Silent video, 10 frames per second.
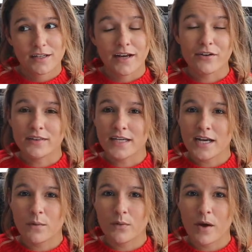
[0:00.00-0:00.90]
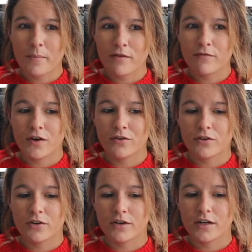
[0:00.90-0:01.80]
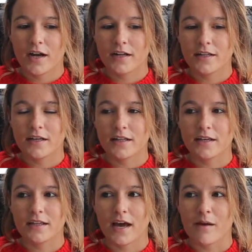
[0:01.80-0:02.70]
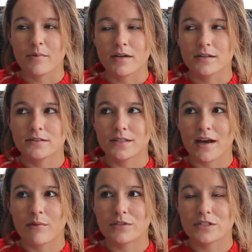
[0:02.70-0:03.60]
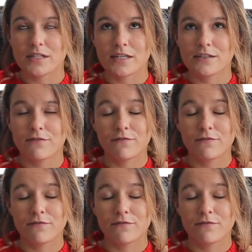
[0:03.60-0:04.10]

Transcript: I don't think I would want my phone or anything like that because I would just like to